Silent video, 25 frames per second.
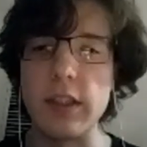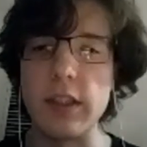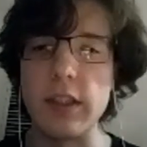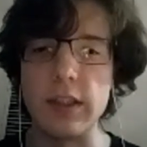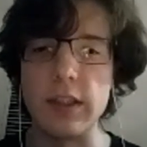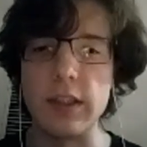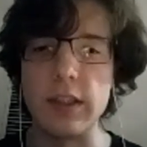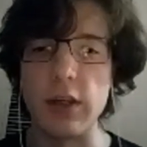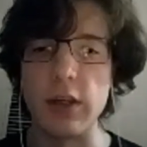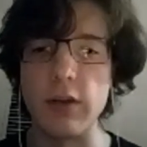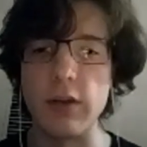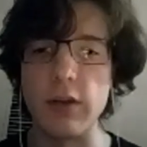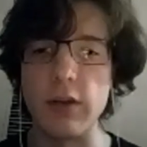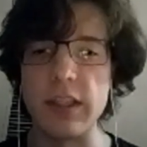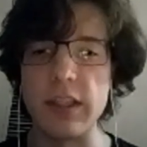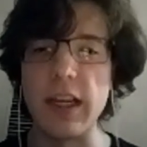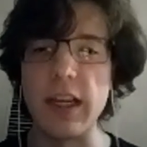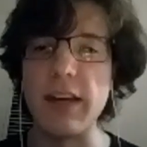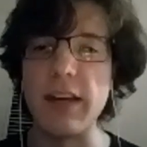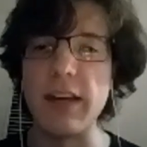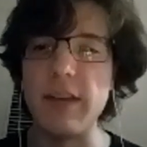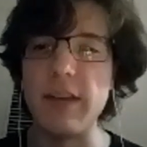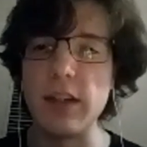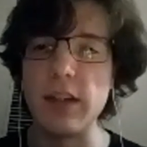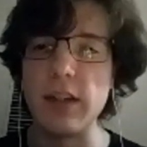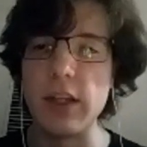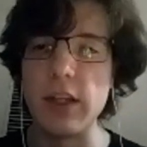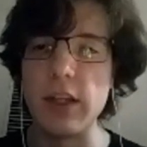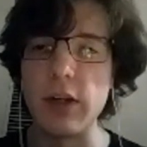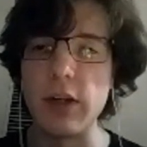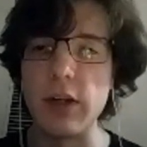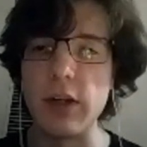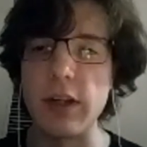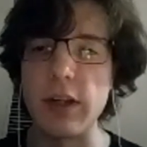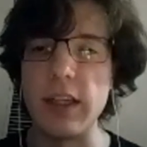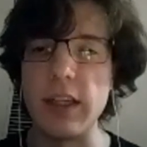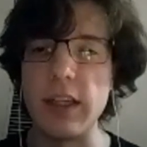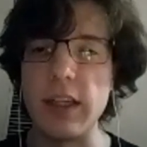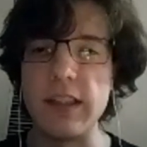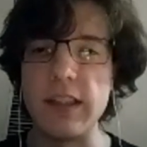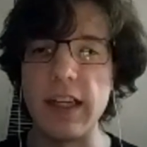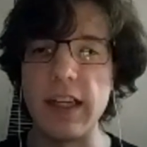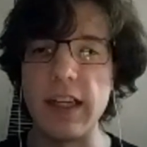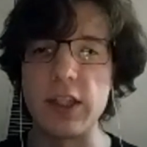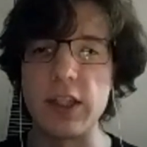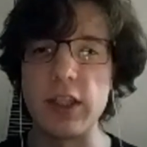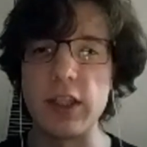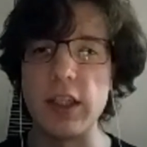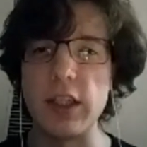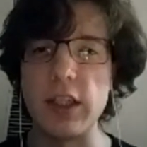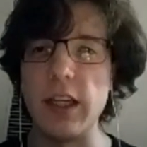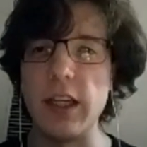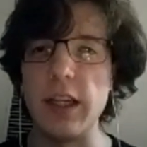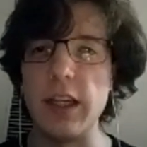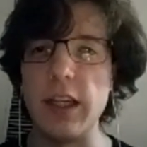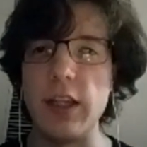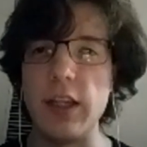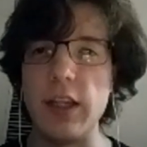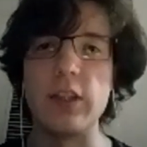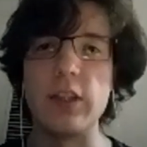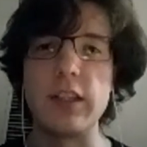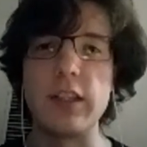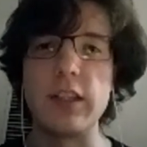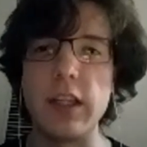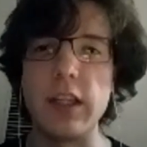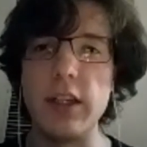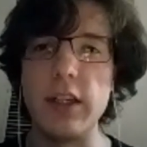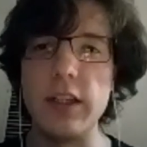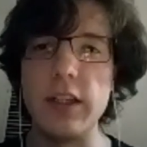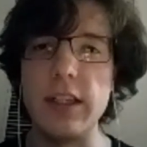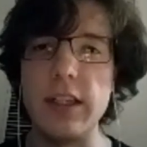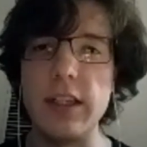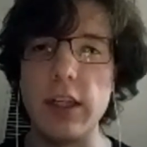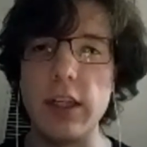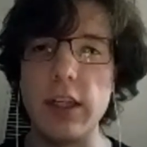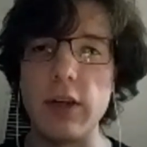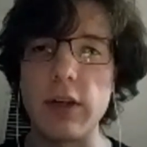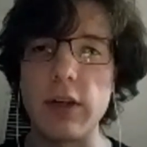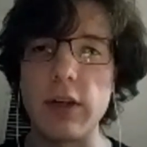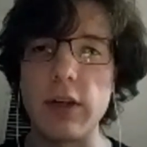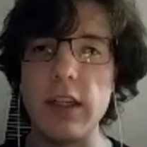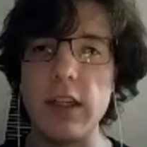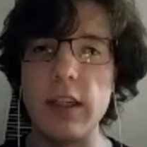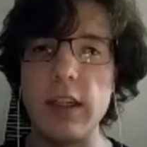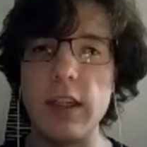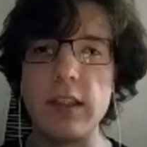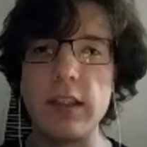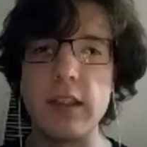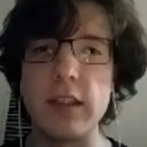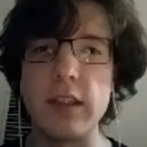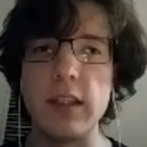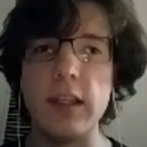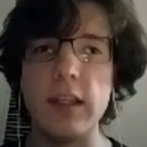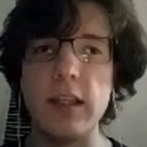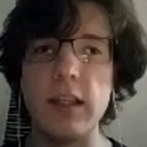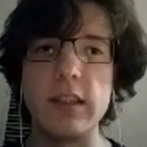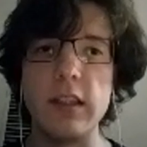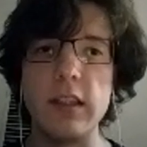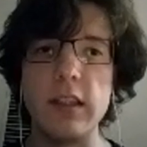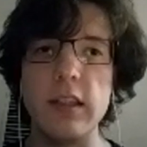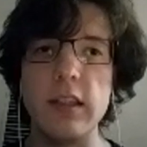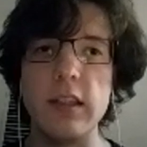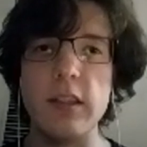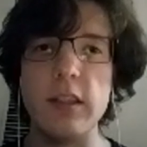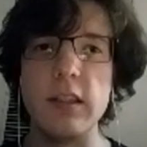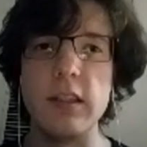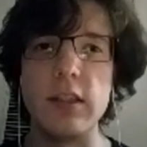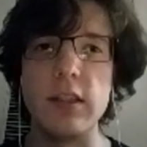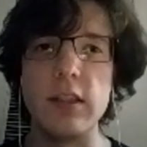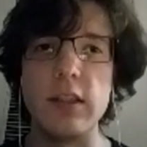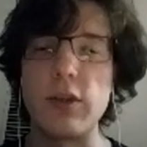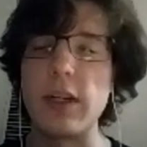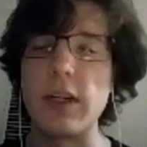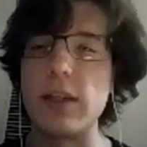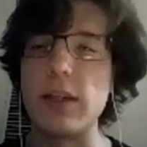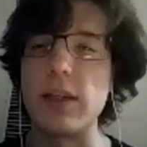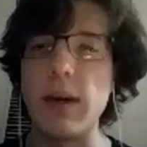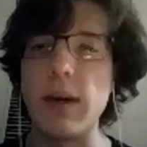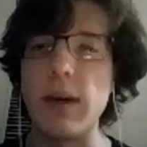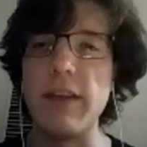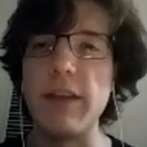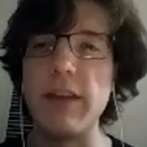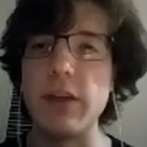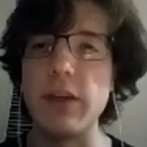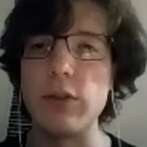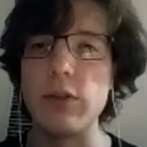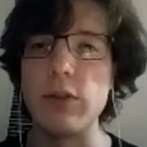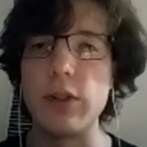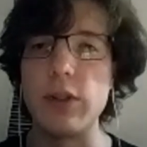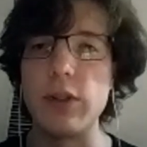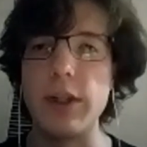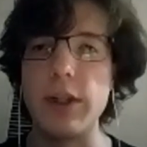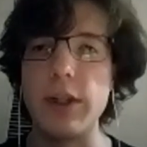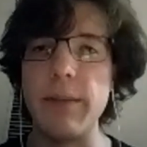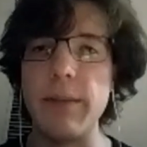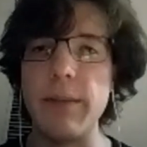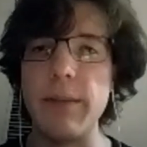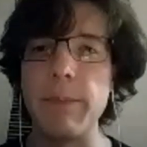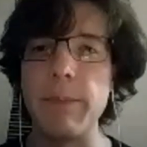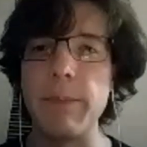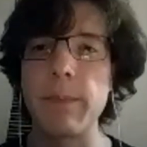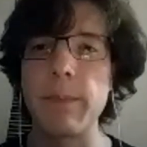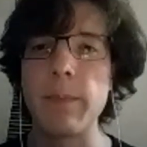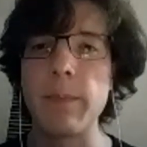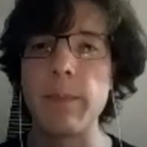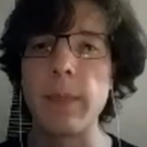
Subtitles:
And so the Saya fund token is actually your security token. It's a strict revenue stream.